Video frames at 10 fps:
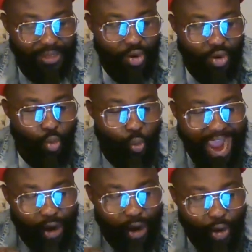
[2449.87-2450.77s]
We
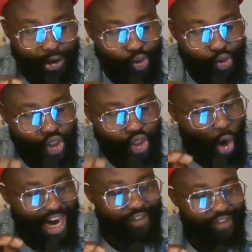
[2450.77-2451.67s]
are going to shock
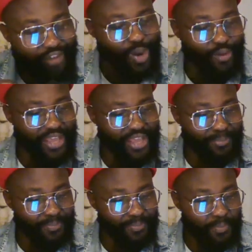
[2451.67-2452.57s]
every one of them.
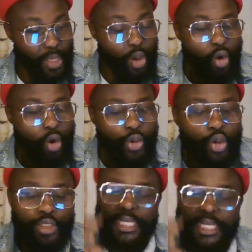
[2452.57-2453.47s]
You
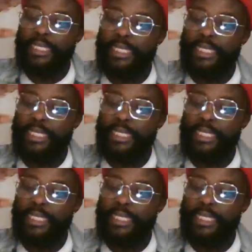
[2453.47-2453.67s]
see,